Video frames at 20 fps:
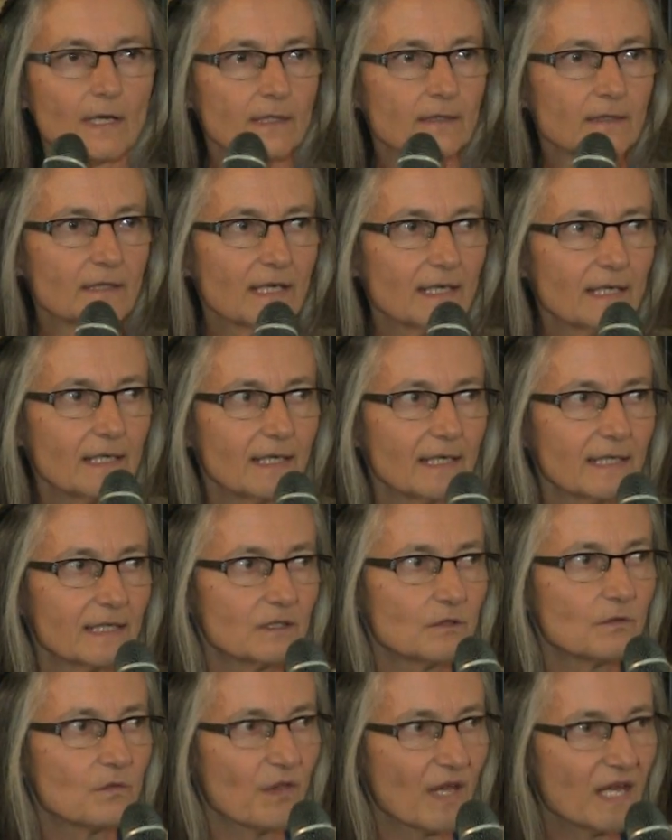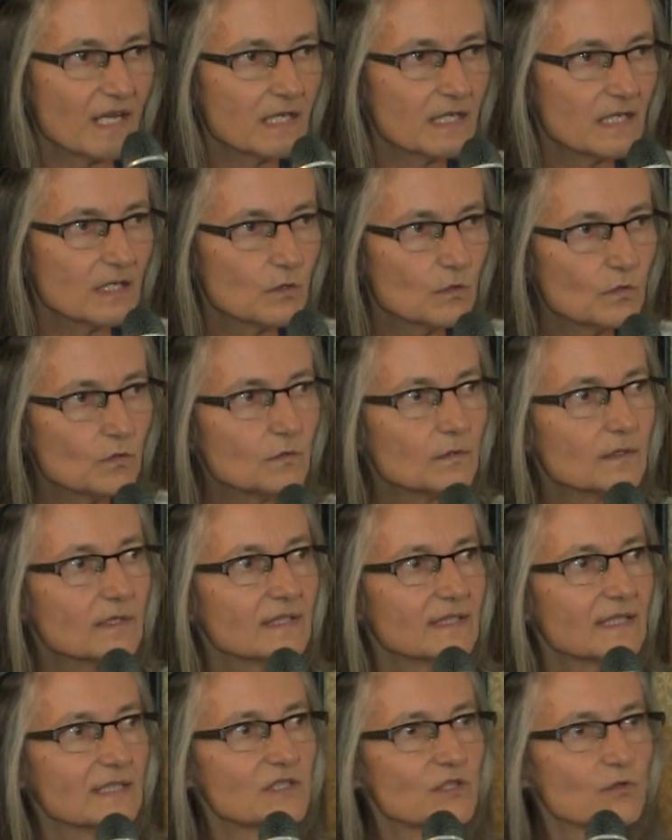And I like to thank you
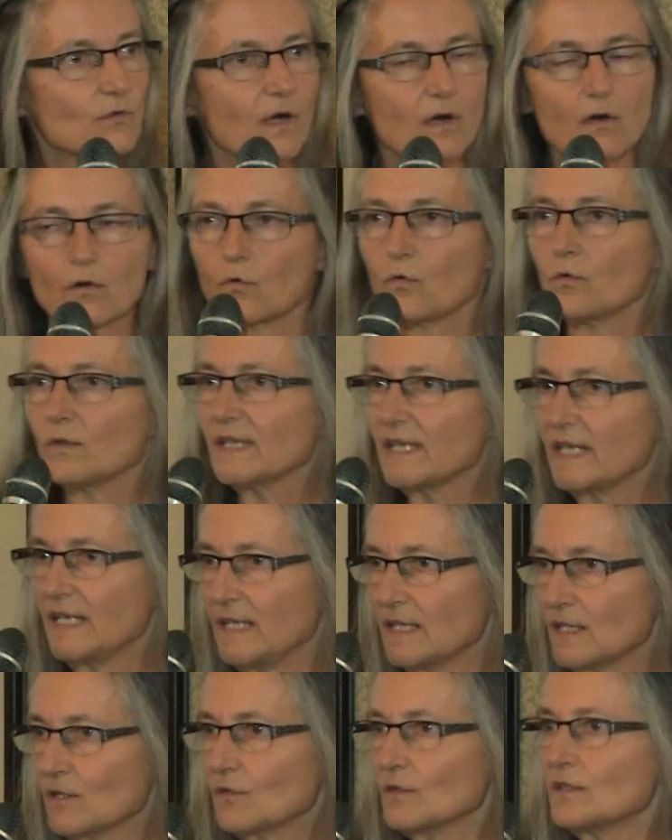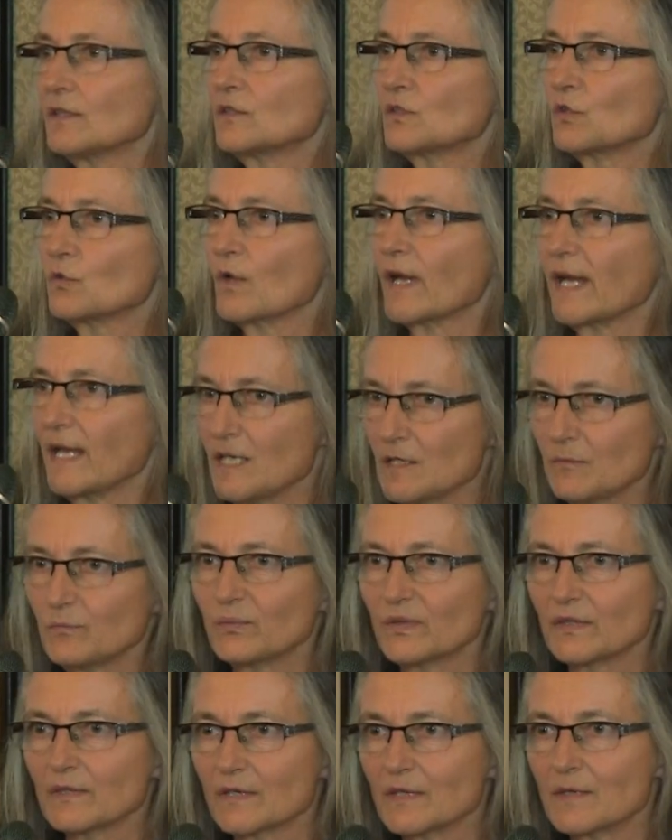that you are all here to
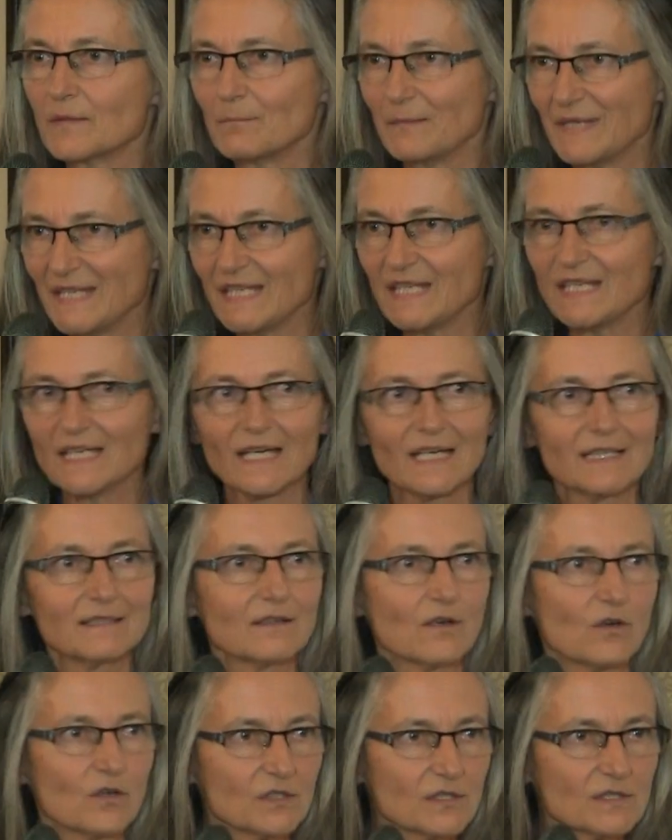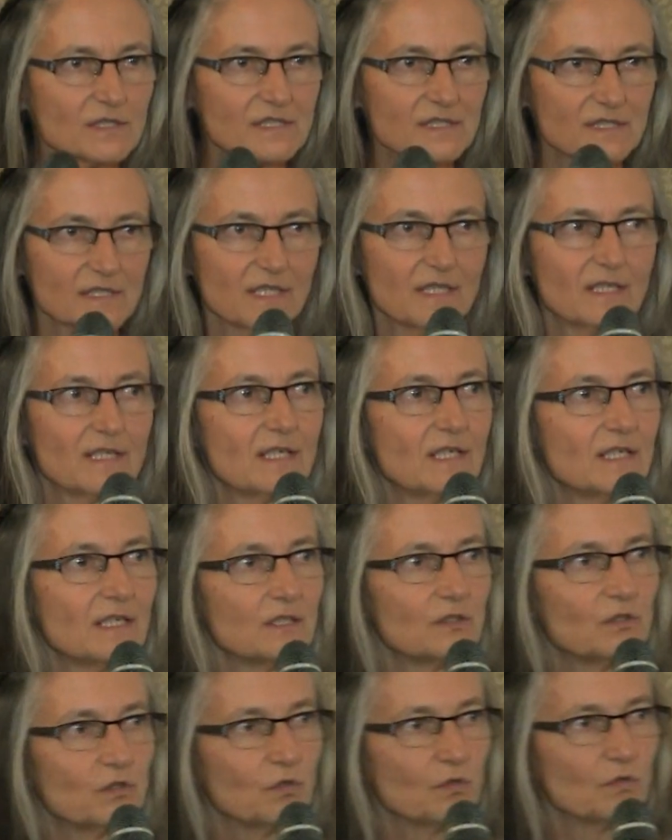help me and others
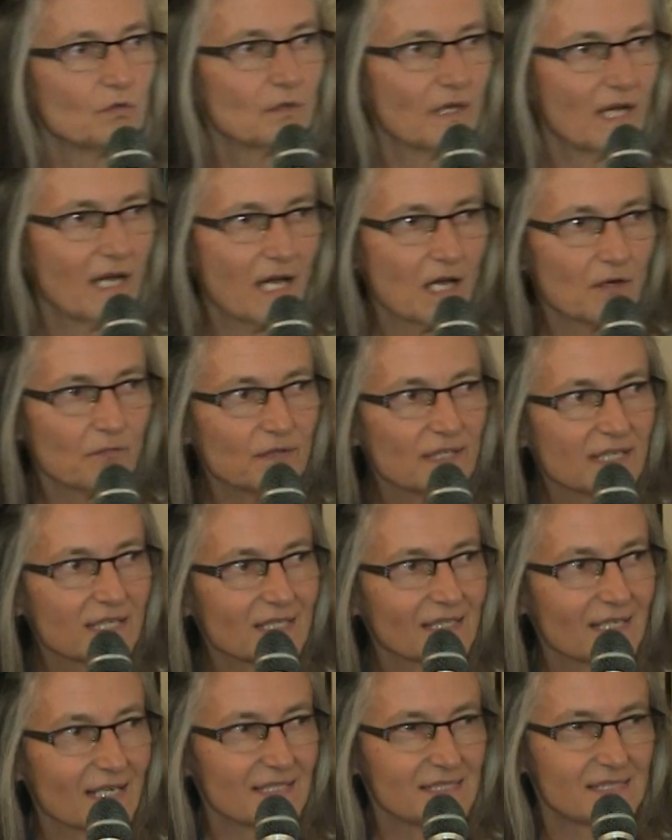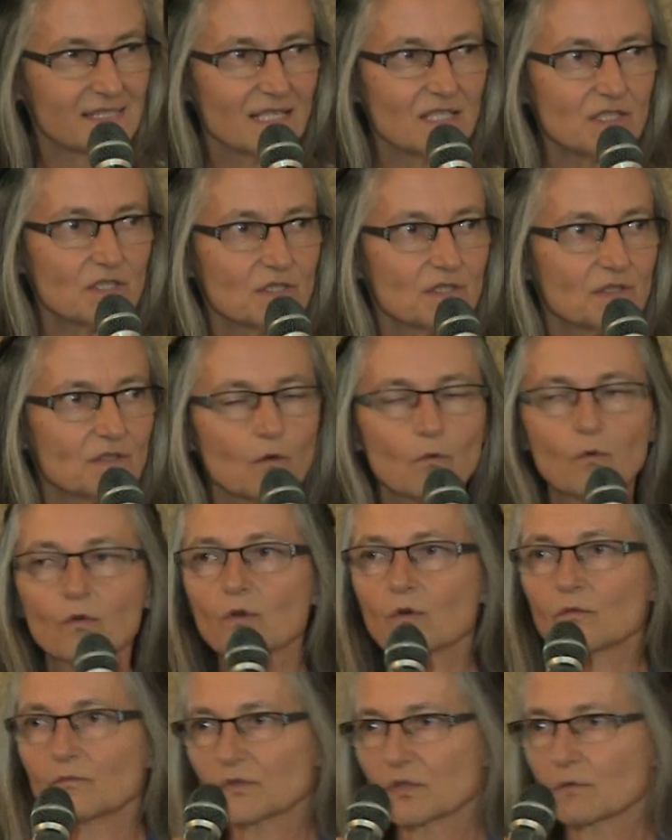to have legalization
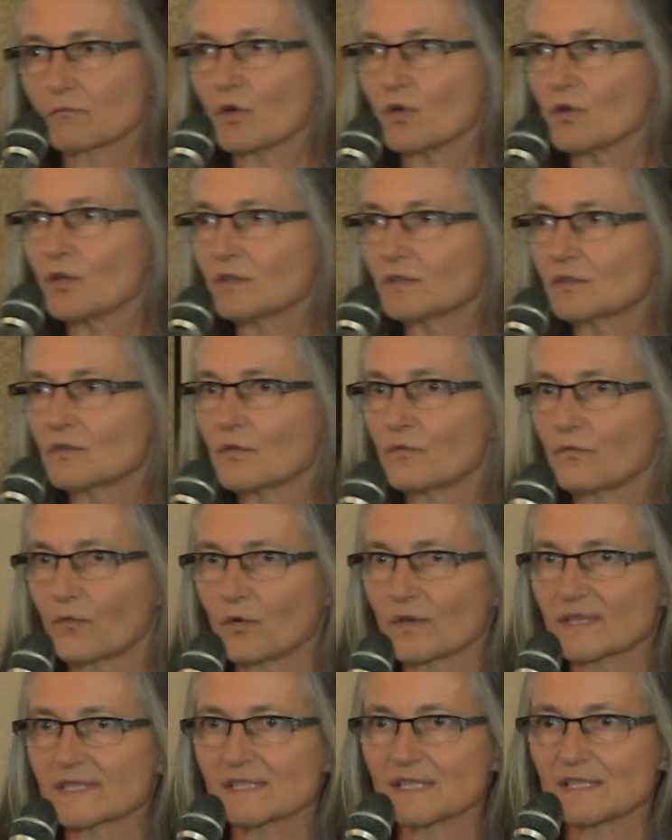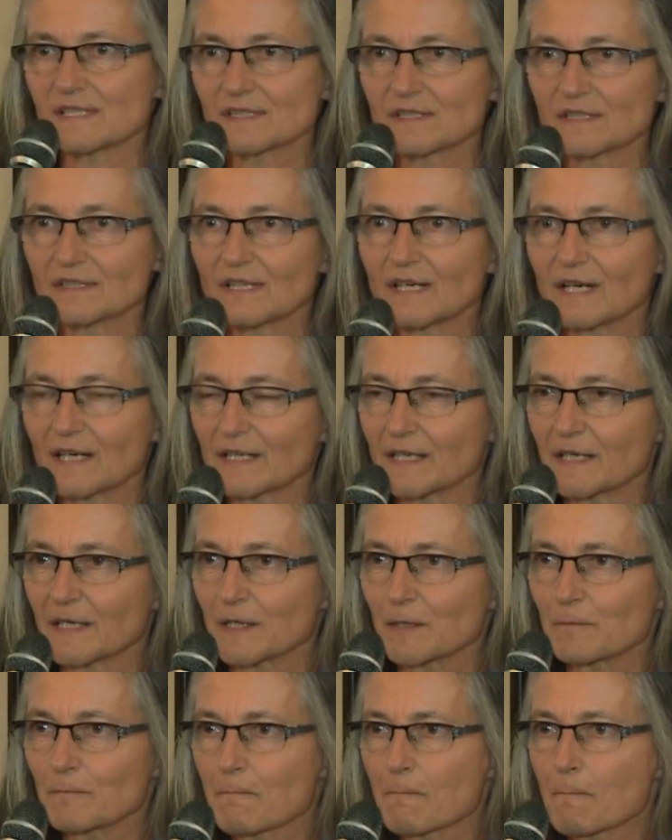all over the world for assisted
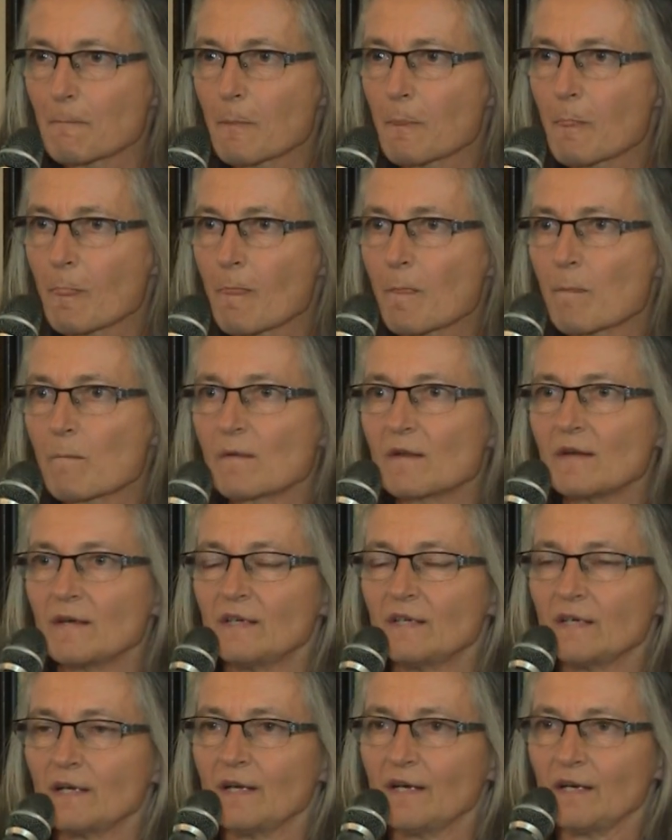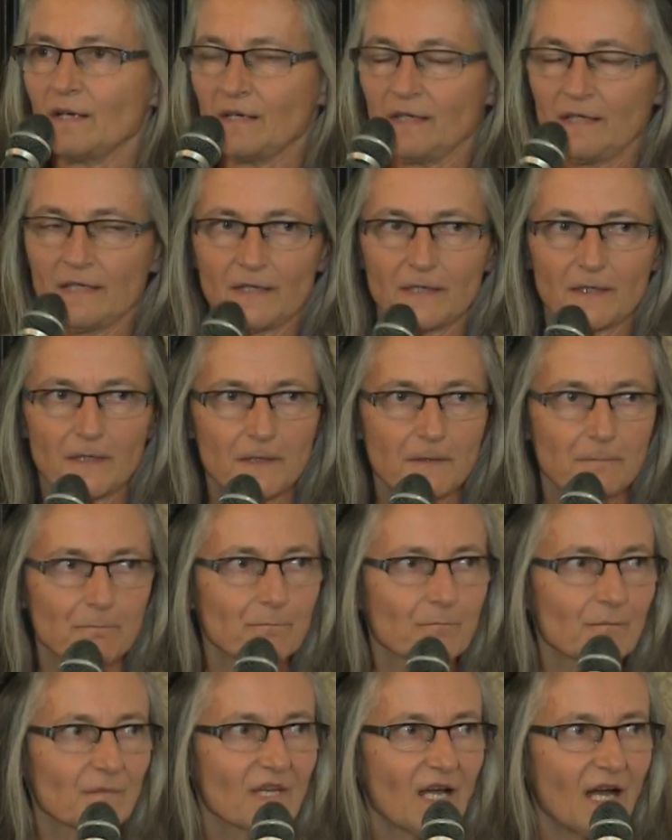dying.
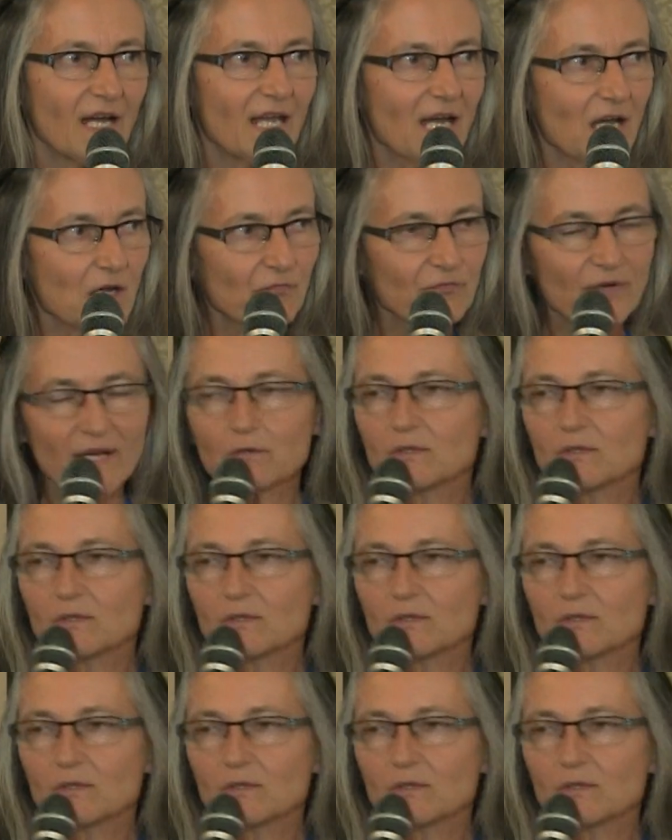I have